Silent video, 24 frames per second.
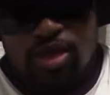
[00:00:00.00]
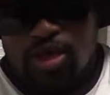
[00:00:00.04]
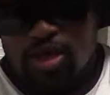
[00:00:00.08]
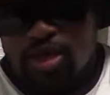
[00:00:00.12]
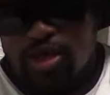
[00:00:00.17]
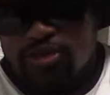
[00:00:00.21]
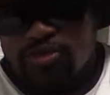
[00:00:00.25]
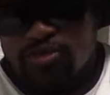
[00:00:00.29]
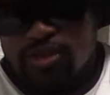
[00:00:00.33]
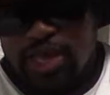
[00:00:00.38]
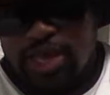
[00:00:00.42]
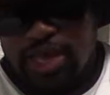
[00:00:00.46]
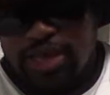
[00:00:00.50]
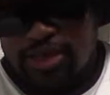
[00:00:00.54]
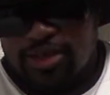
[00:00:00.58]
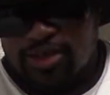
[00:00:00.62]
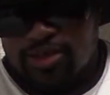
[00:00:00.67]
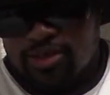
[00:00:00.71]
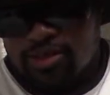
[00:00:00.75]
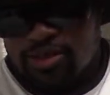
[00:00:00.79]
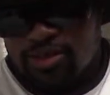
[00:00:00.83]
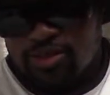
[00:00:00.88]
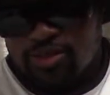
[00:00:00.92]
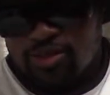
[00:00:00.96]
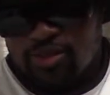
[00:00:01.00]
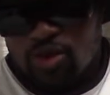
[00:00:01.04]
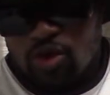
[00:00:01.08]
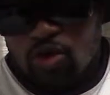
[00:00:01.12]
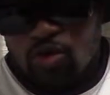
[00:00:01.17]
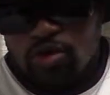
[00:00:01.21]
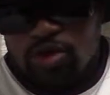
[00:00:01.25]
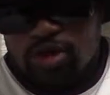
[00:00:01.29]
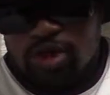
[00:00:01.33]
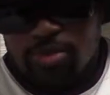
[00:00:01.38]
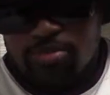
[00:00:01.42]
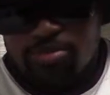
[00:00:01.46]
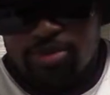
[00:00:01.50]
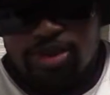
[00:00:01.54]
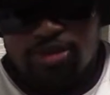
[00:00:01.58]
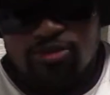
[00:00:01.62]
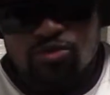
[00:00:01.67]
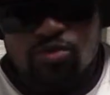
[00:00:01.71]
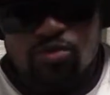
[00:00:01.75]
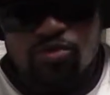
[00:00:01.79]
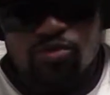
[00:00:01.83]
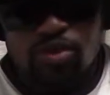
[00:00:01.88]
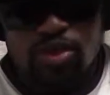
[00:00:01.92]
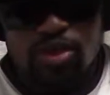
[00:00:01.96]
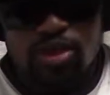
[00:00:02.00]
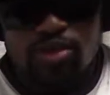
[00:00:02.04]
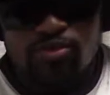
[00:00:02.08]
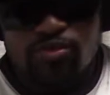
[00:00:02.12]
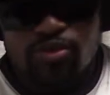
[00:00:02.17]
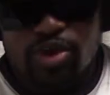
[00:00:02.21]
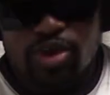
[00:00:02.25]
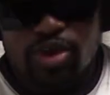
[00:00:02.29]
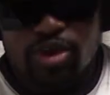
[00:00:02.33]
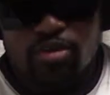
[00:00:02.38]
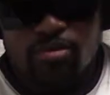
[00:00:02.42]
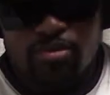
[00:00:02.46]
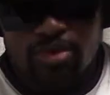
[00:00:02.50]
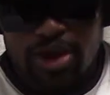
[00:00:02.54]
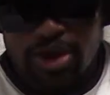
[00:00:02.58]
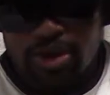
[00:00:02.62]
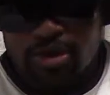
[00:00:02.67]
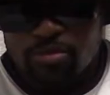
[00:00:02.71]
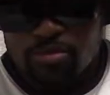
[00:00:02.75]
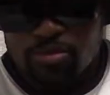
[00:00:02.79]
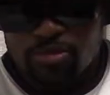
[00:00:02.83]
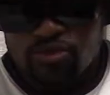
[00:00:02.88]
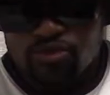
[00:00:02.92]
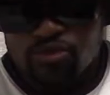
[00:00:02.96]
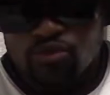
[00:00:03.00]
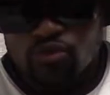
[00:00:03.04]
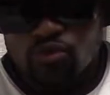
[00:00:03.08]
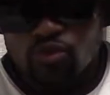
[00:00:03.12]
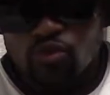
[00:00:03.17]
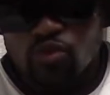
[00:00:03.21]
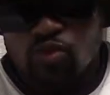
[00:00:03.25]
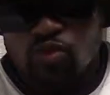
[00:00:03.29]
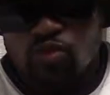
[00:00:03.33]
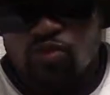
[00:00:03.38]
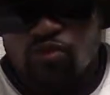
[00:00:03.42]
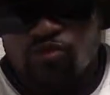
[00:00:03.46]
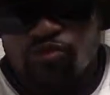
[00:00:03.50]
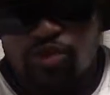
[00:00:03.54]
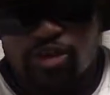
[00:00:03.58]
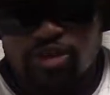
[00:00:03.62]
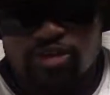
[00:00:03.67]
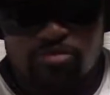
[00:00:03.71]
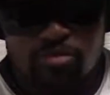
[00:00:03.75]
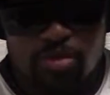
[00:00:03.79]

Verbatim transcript: is like the only updates we really ever hear about him is through French